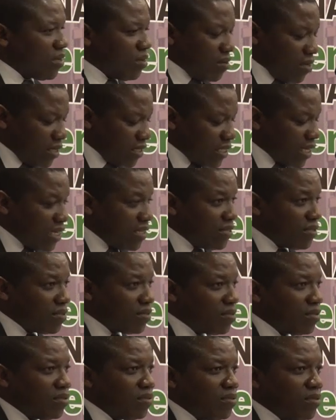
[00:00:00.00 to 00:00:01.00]

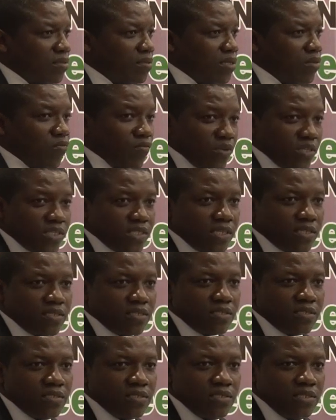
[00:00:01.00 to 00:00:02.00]
entice investors
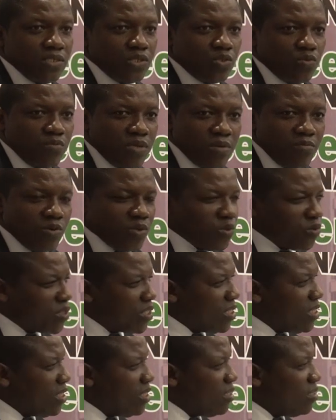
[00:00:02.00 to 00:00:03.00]
to be able to
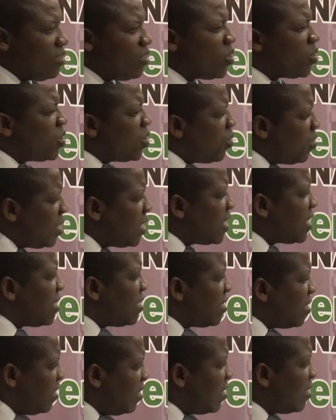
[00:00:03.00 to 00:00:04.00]
see not only
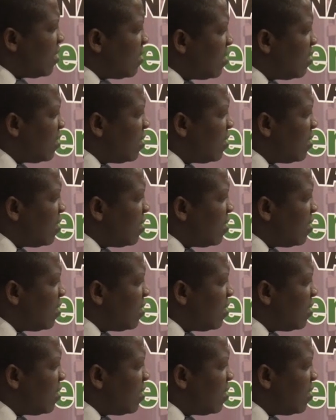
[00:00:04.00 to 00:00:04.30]
Tanzania,